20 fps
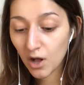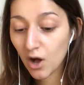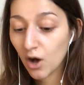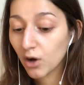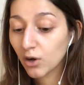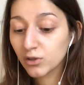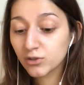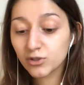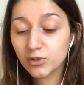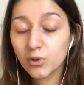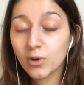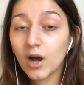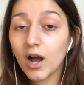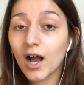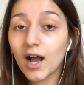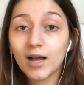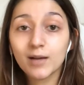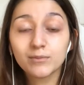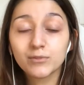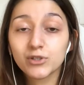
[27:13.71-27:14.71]
Also,
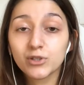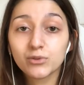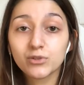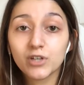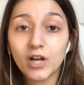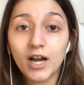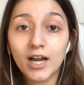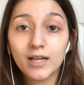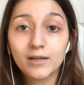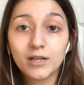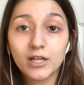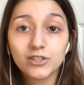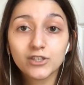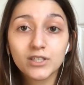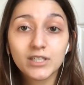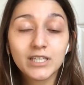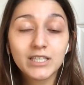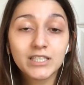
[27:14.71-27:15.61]
I'm so sorry. Not trying to